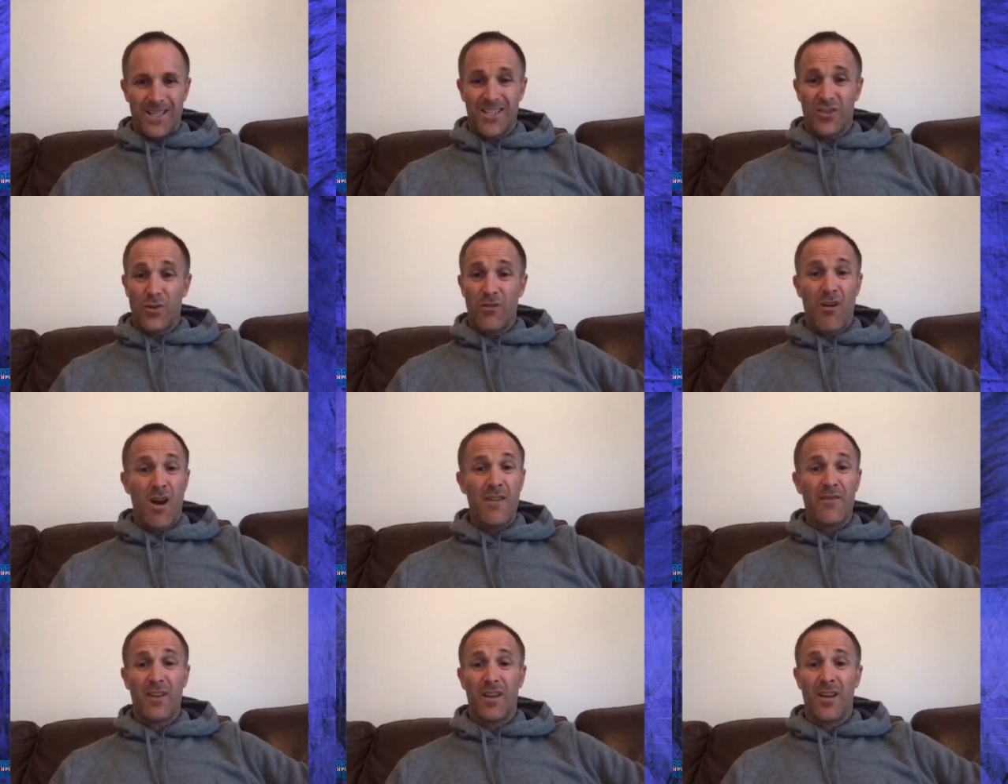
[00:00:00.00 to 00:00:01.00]
last to
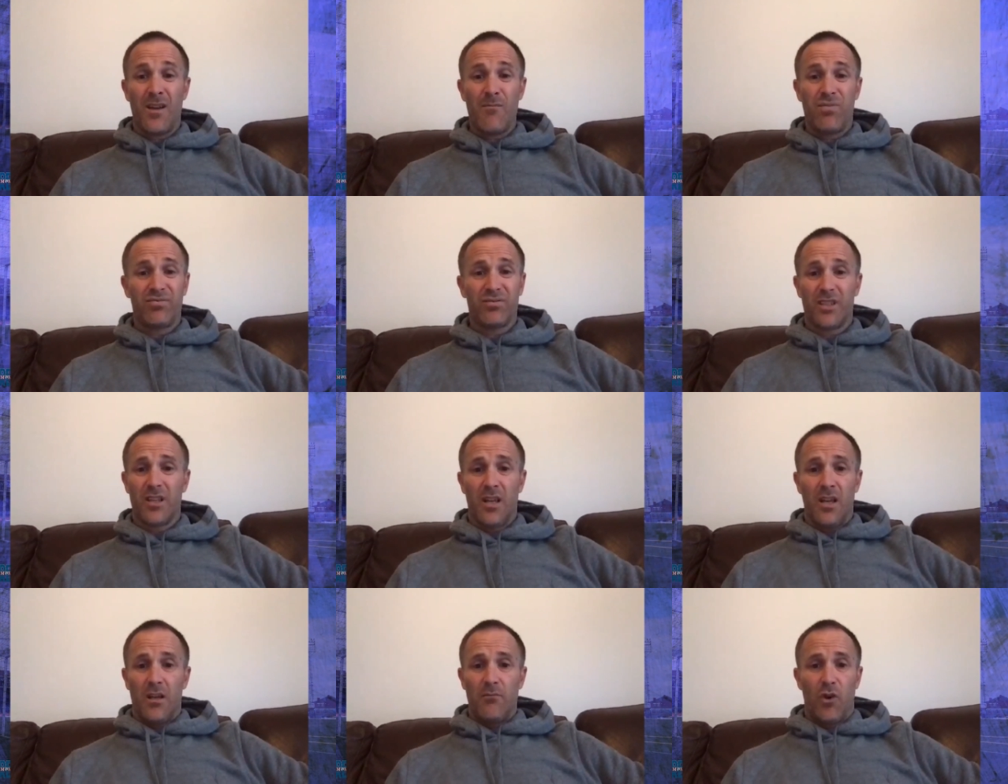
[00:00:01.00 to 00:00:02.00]
arrive.
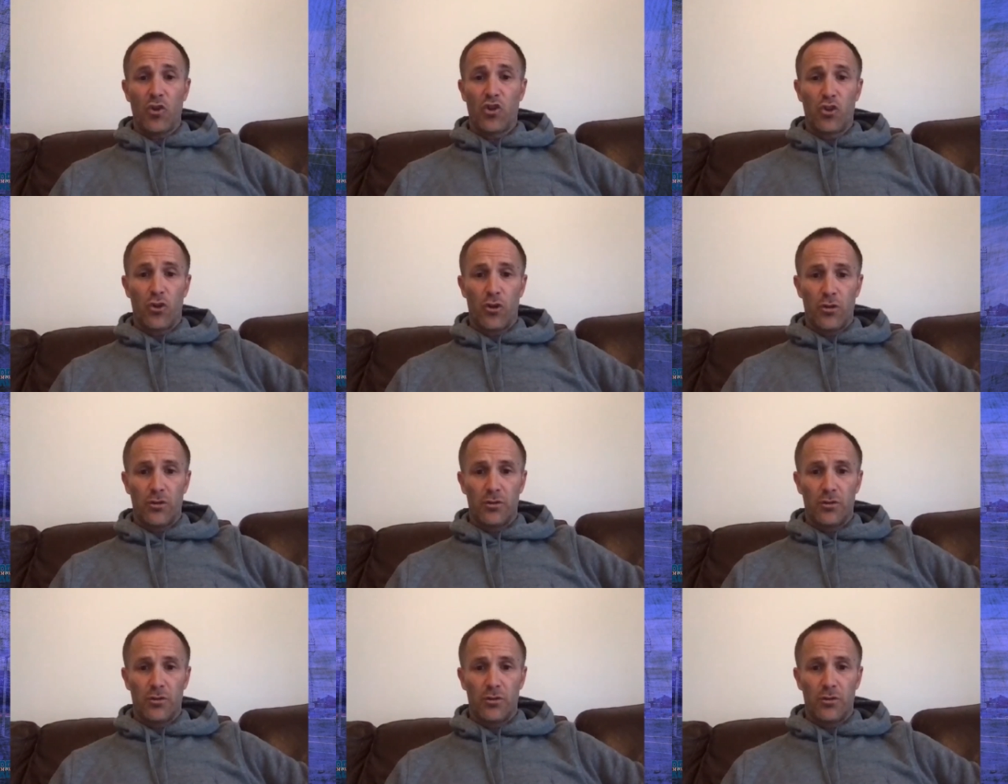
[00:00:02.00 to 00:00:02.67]
Not sure.